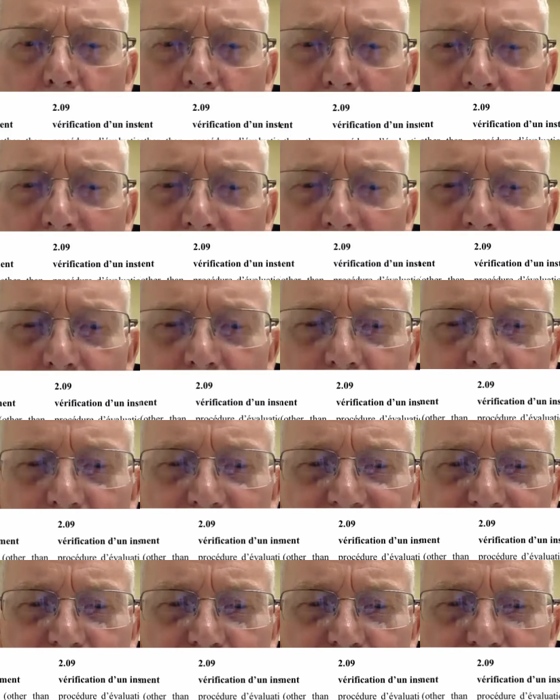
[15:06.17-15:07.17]
how do we
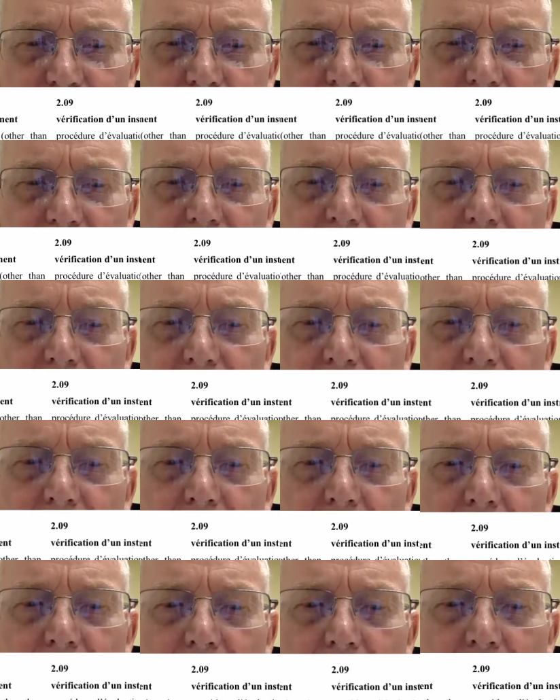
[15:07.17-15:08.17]
make sure
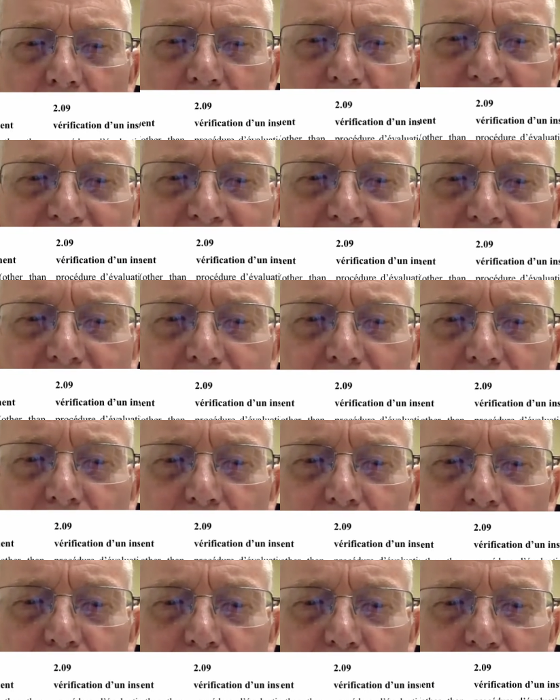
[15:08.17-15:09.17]
that
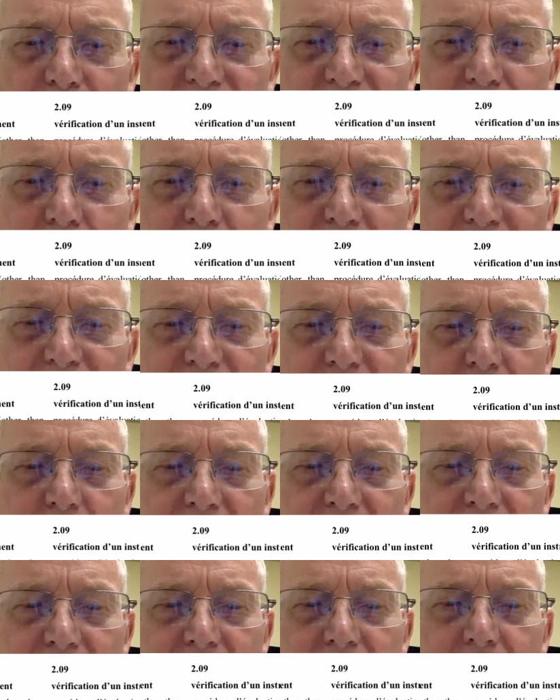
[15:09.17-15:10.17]
those new
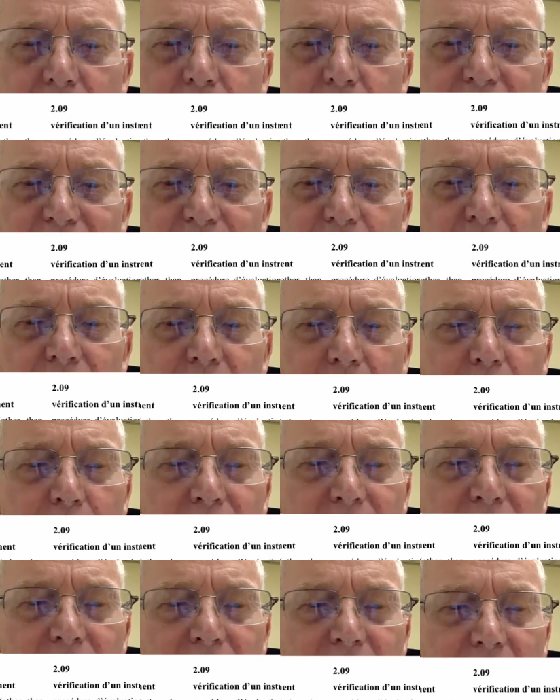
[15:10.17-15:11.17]
instruments, before they're
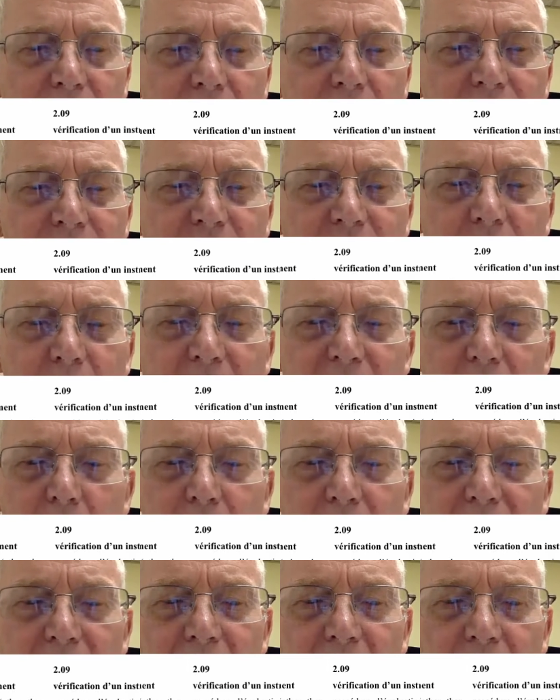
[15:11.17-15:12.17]
put into service by the
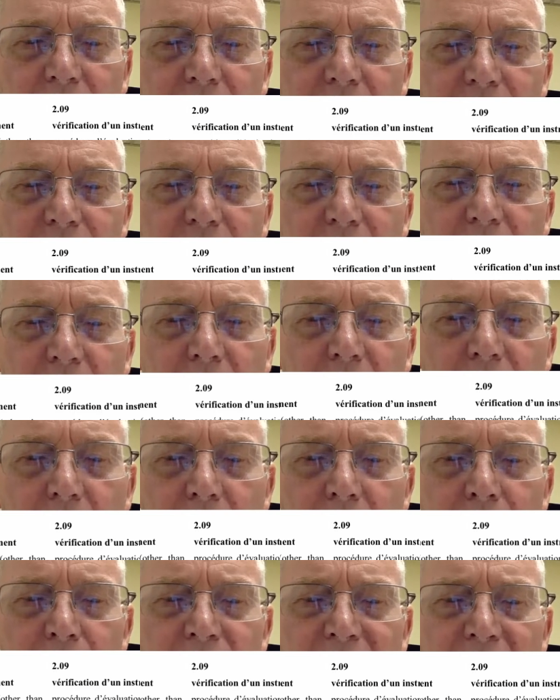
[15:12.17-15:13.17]
police service,
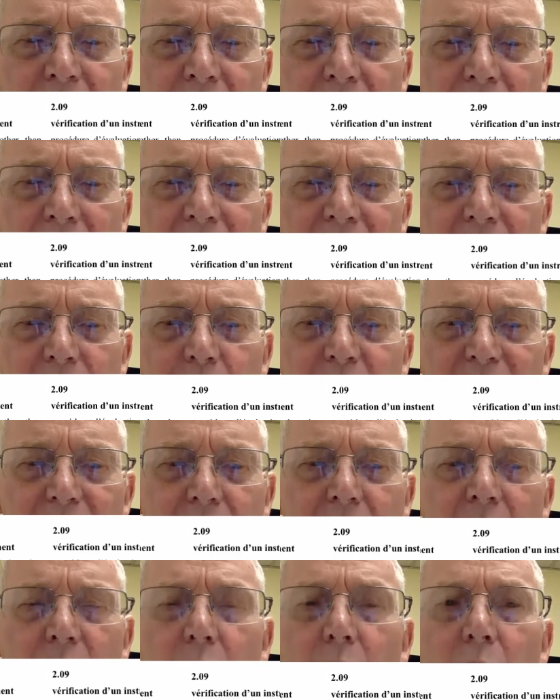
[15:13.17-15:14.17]
how do we
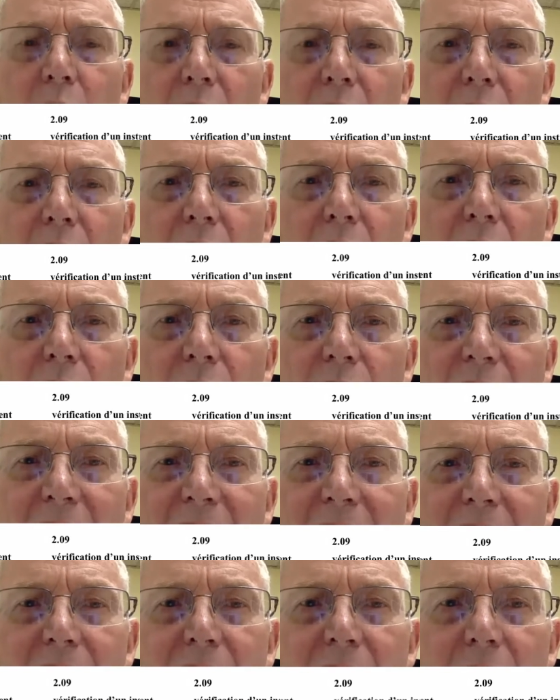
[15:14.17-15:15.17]
know
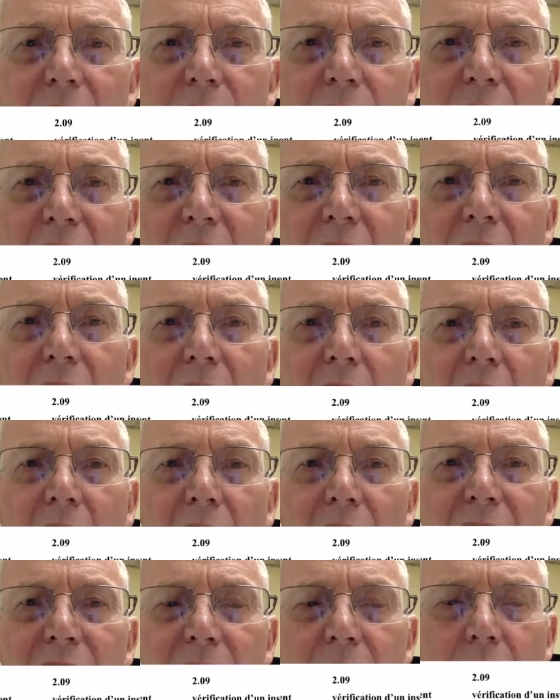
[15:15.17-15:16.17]
that they
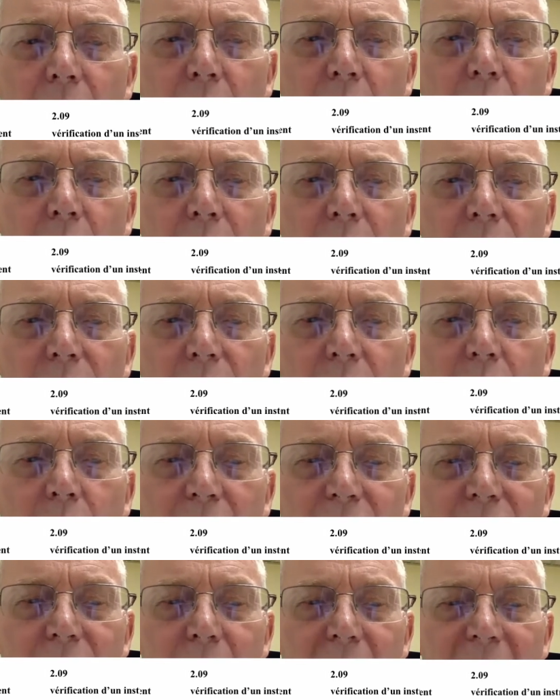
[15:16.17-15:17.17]
are in accord
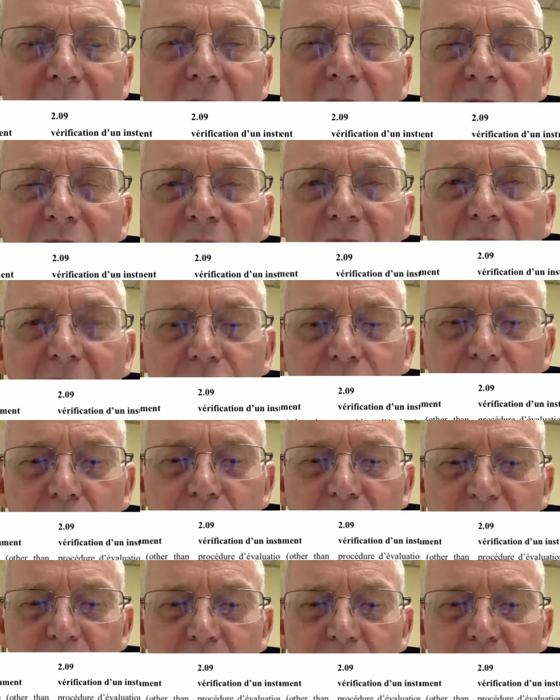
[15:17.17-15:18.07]
with the manufacturer's